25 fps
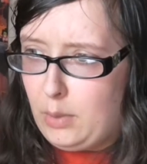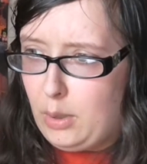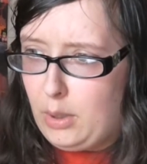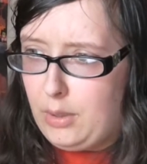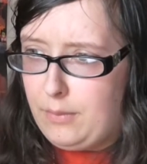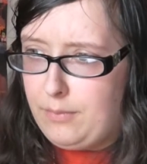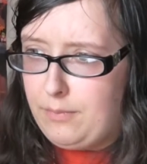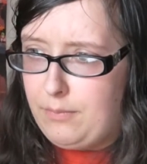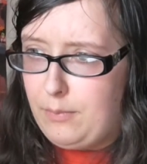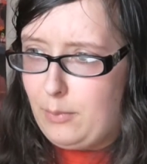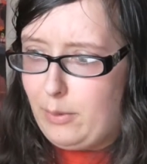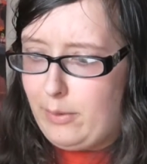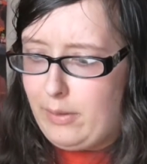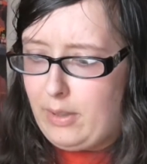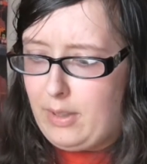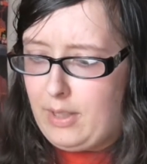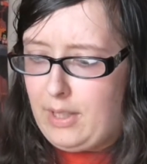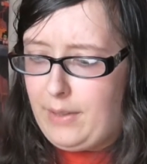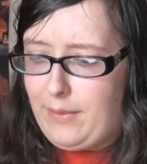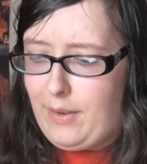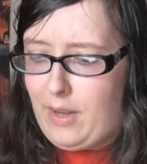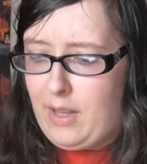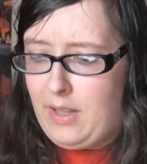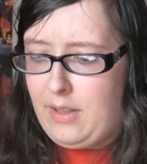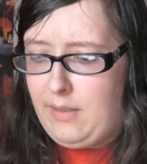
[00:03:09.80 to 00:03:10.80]
But if you
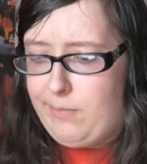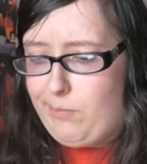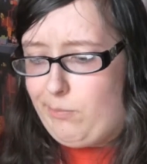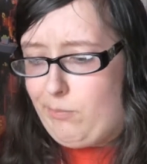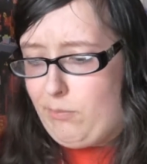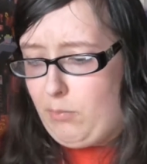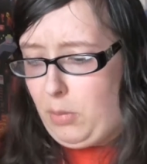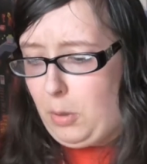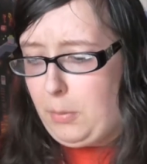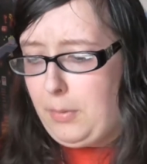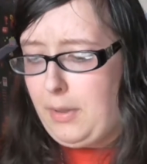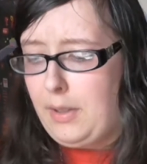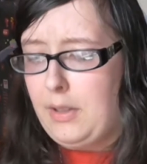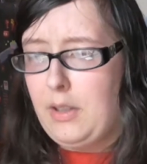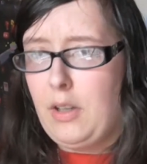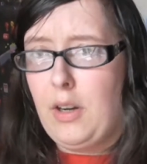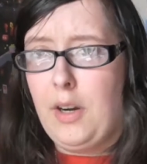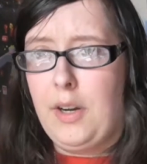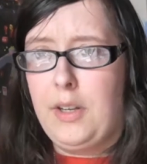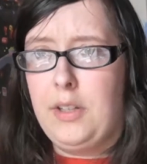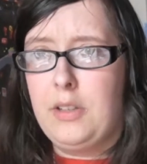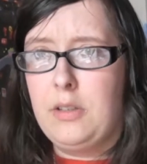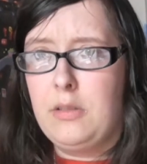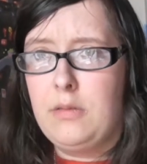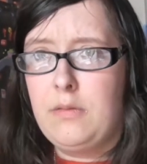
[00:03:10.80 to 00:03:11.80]
leave it in probably
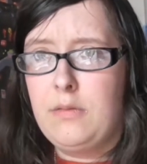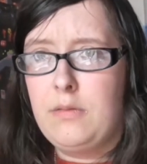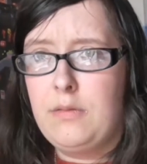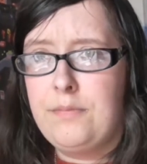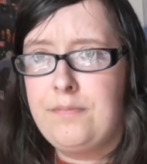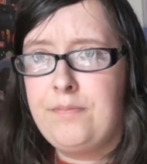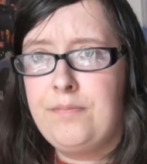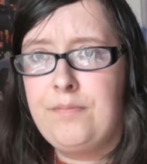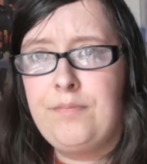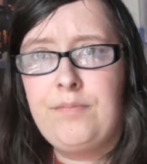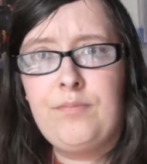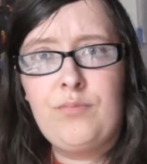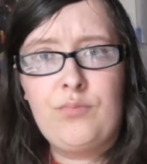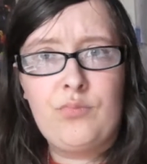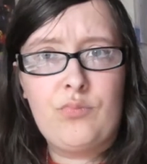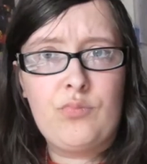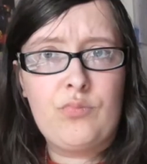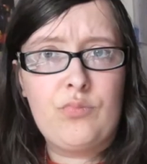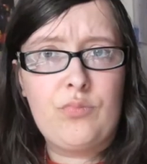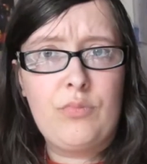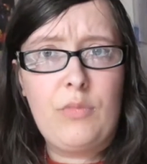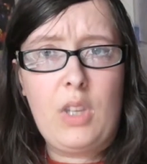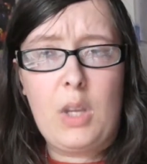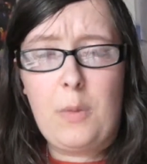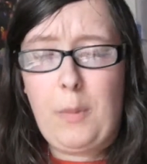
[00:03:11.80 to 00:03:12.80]
long enough,
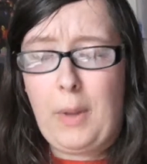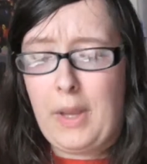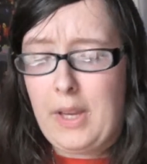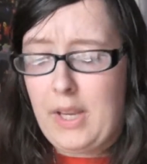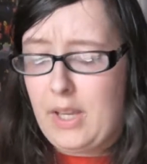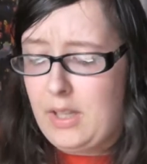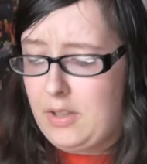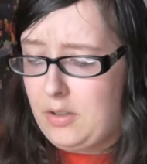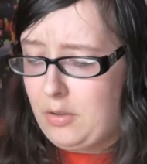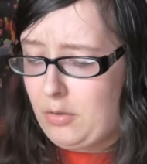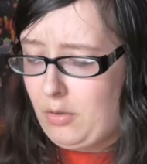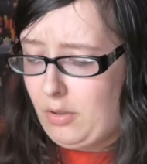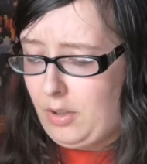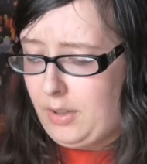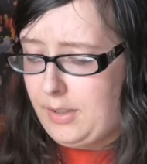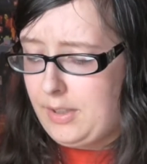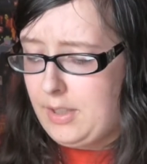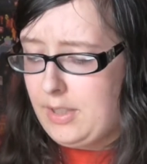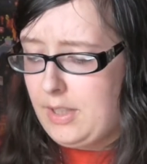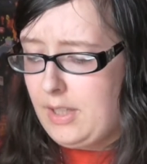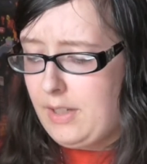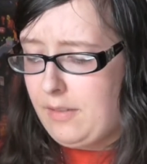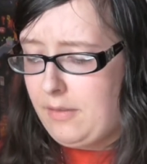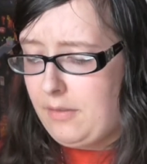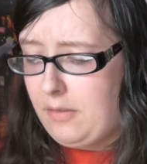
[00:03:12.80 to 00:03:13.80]
you may get a stronger
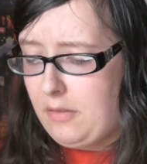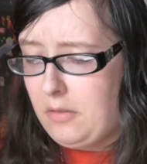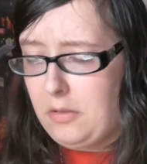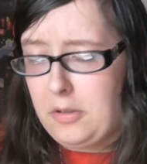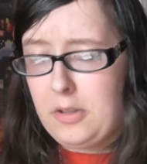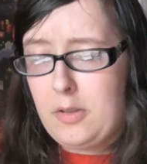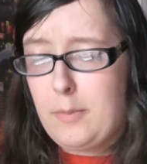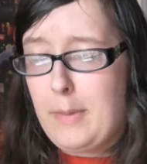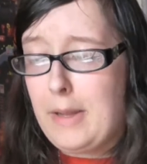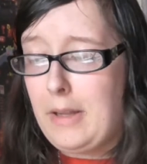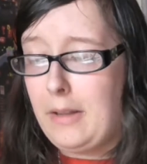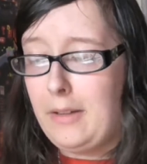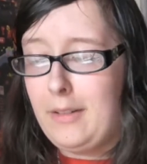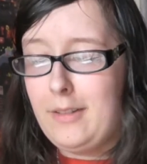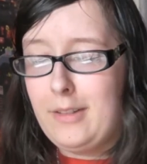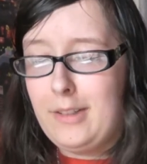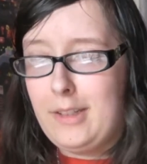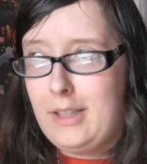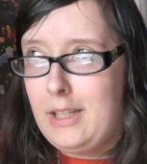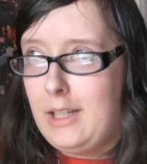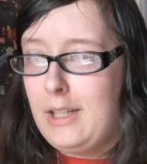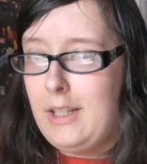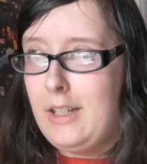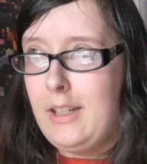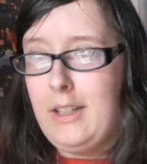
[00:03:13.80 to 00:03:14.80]
sniff or smell.
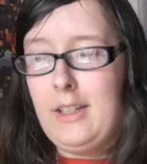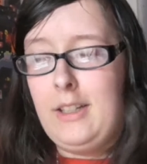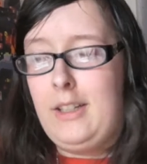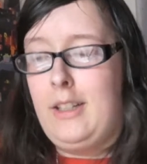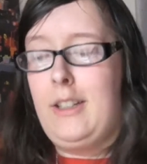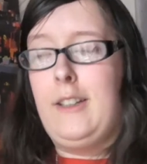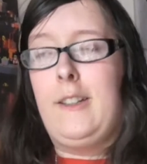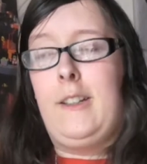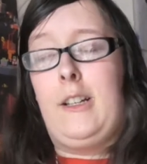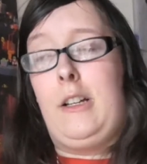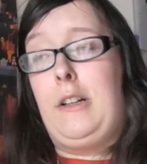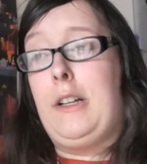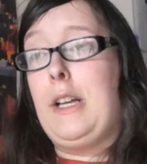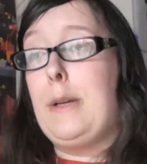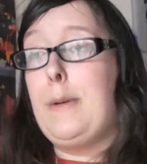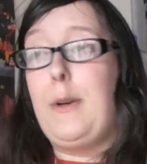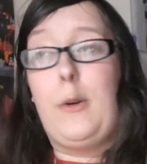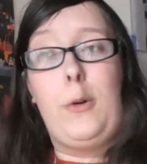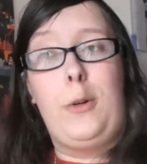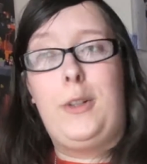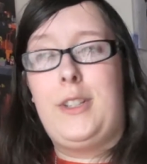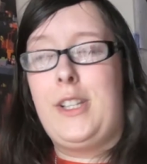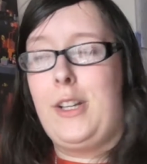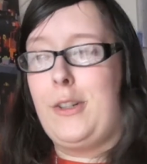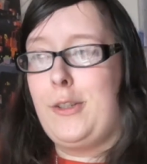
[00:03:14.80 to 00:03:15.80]
I'll get
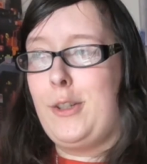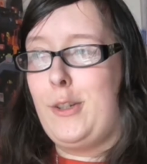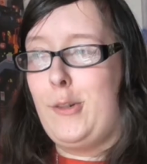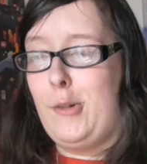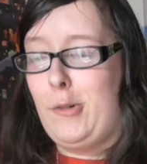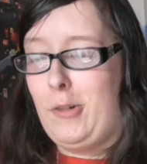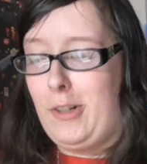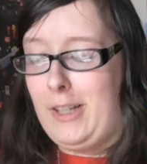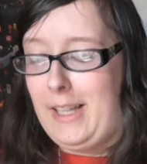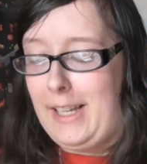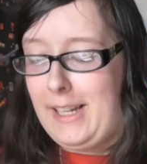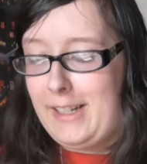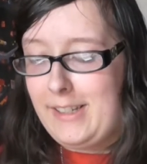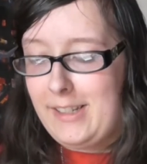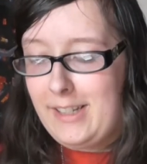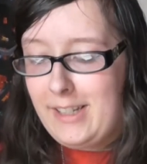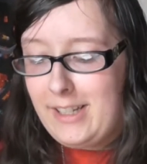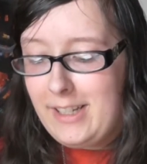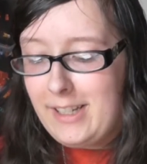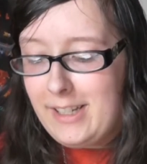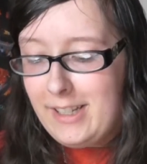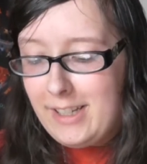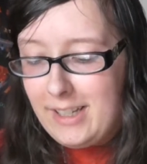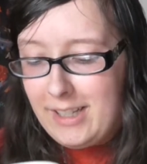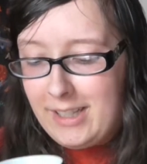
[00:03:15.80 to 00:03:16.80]
my words out sooner or
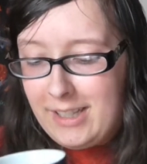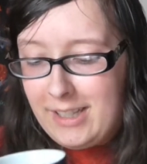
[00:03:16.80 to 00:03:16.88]
later.